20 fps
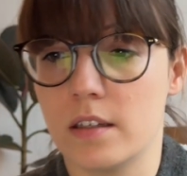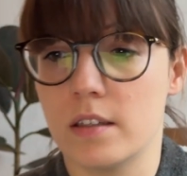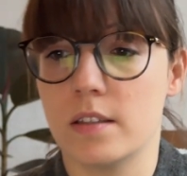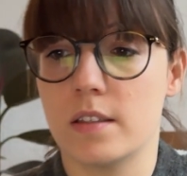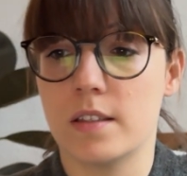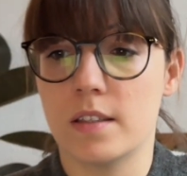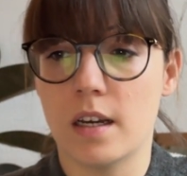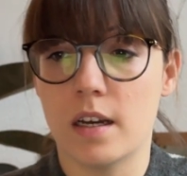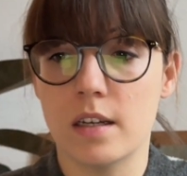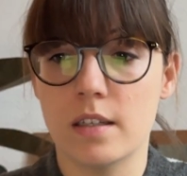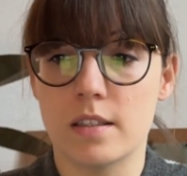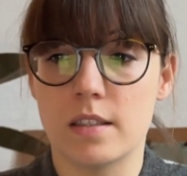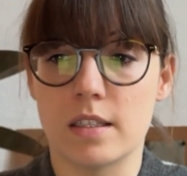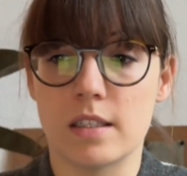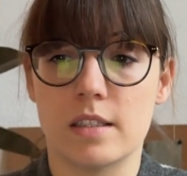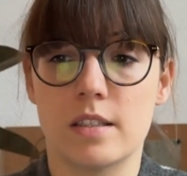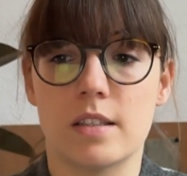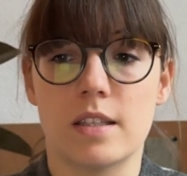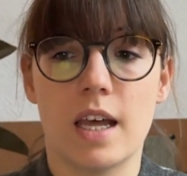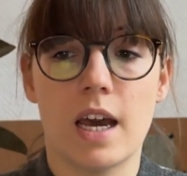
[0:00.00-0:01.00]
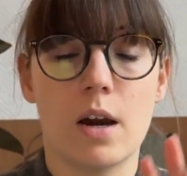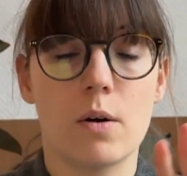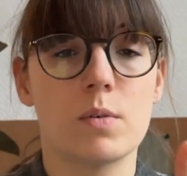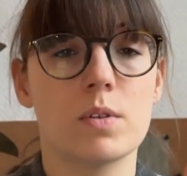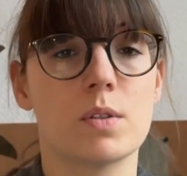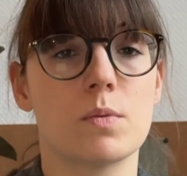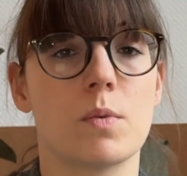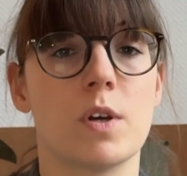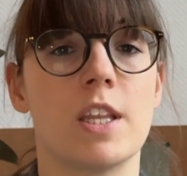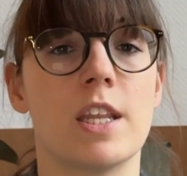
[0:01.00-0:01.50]
started, so that
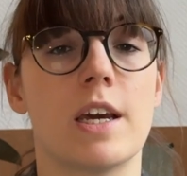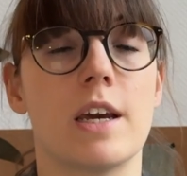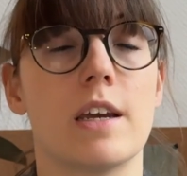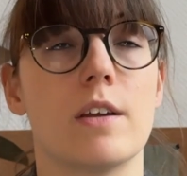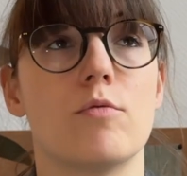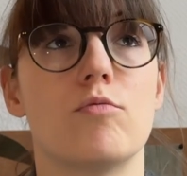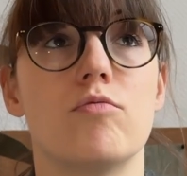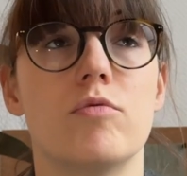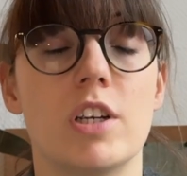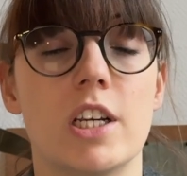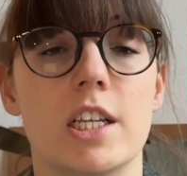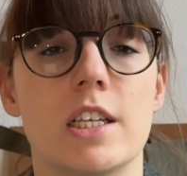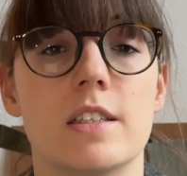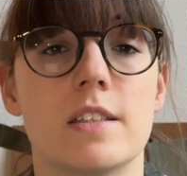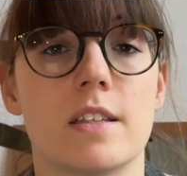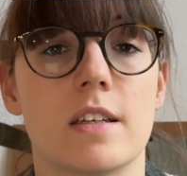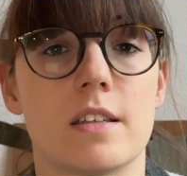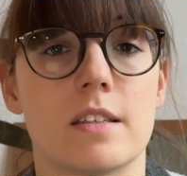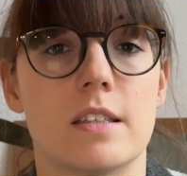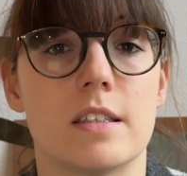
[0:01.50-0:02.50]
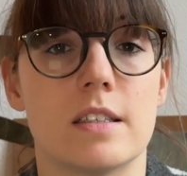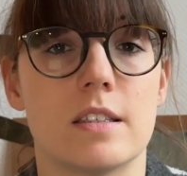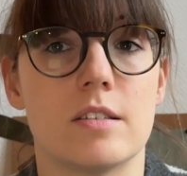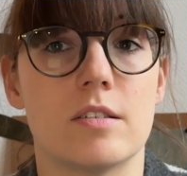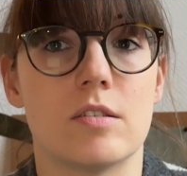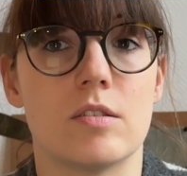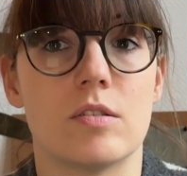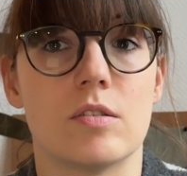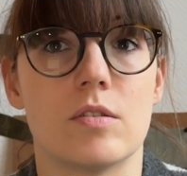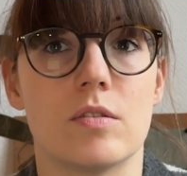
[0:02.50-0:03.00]
was when I really started
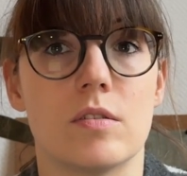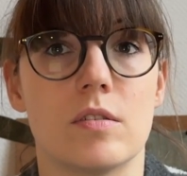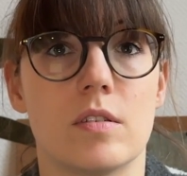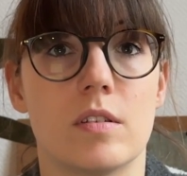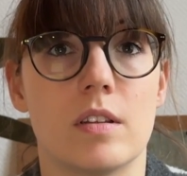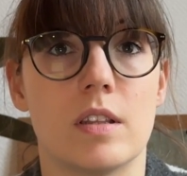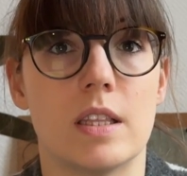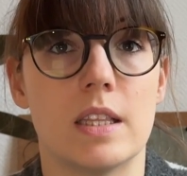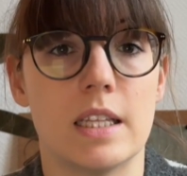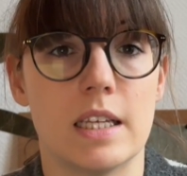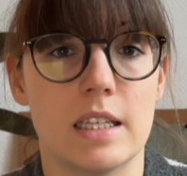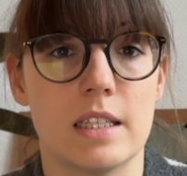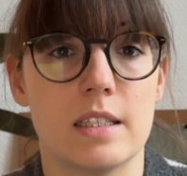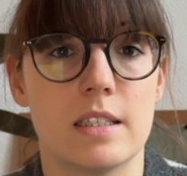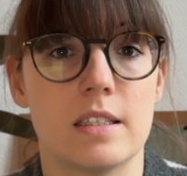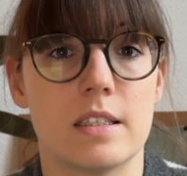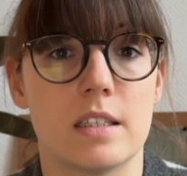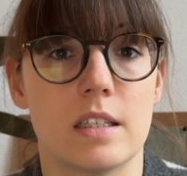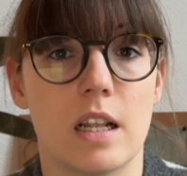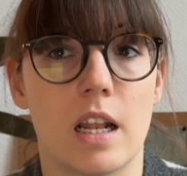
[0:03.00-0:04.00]
to knit,